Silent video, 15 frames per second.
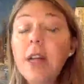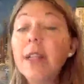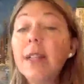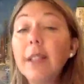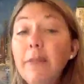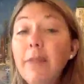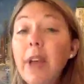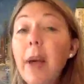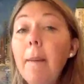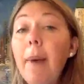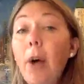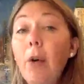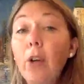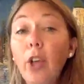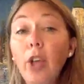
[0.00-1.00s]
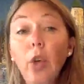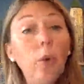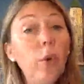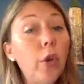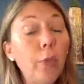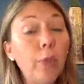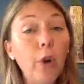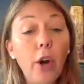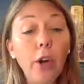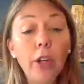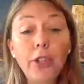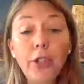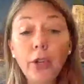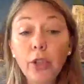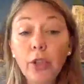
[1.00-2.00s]
Something about you, your
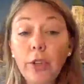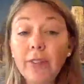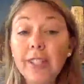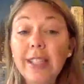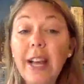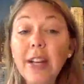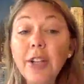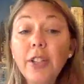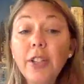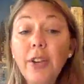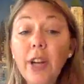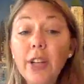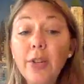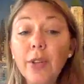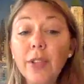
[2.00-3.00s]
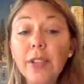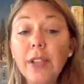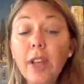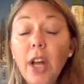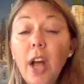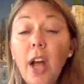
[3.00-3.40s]
product, your service catches their interest.